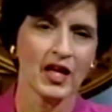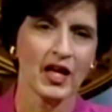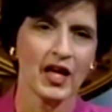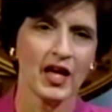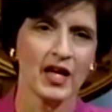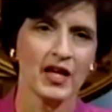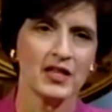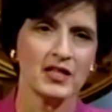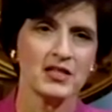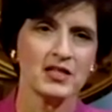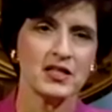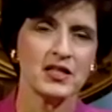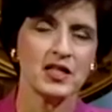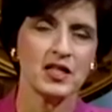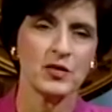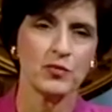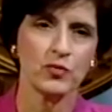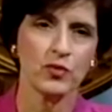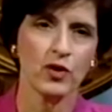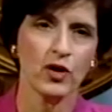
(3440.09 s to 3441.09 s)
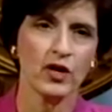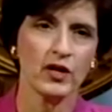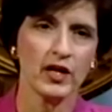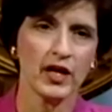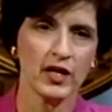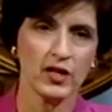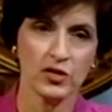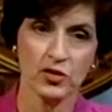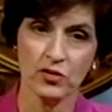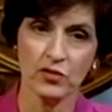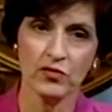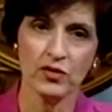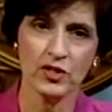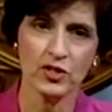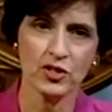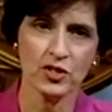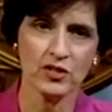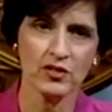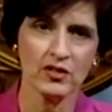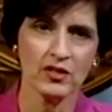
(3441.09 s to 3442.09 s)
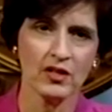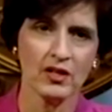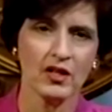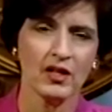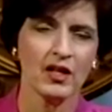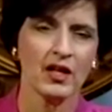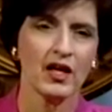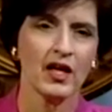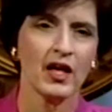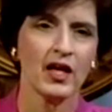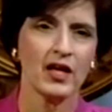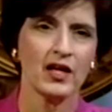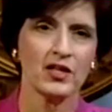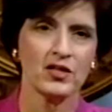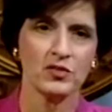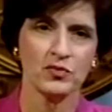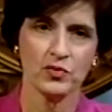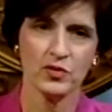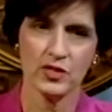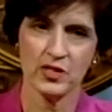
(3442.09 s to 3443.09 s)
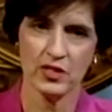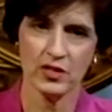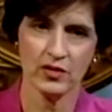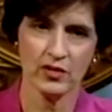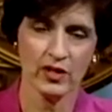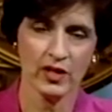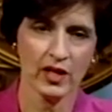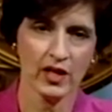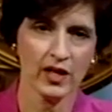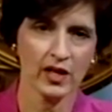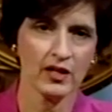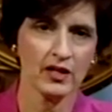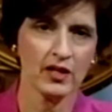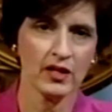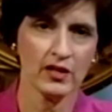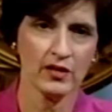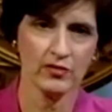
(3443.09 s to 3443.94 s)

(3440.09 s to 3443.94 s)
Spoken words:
And he brought a new vision and was here again.